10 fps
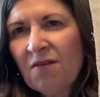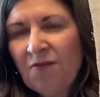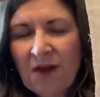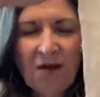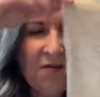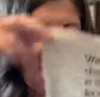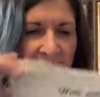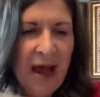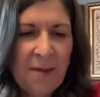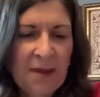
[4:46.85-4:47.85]
Very, very
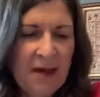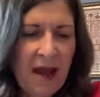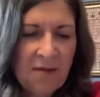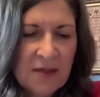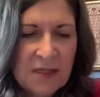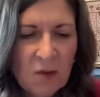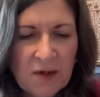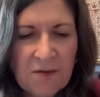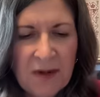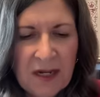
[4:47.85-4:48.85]
happy to have this
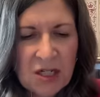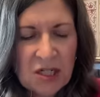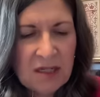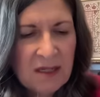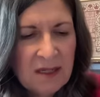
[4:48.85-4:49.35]
one finished.